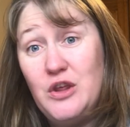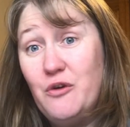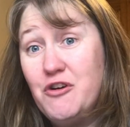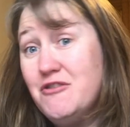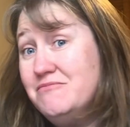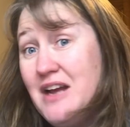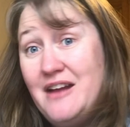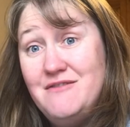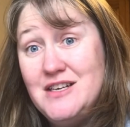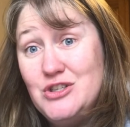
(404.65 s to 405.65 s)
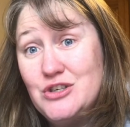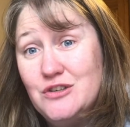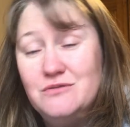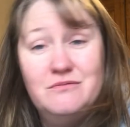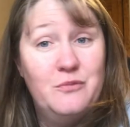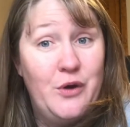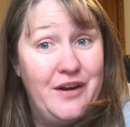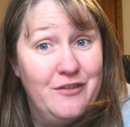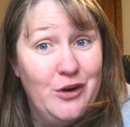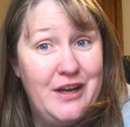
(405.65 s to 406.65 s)
your adventure,
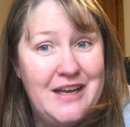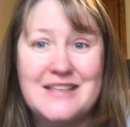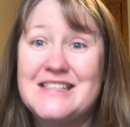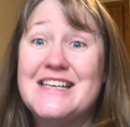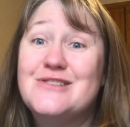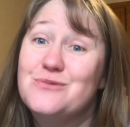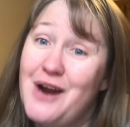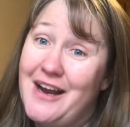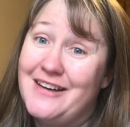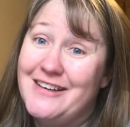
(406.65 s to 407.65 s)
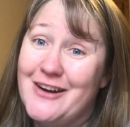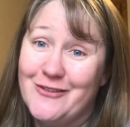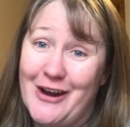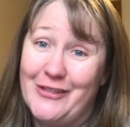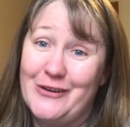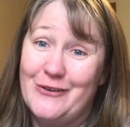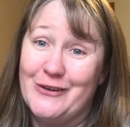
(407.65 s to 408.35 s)
whatever it is right around the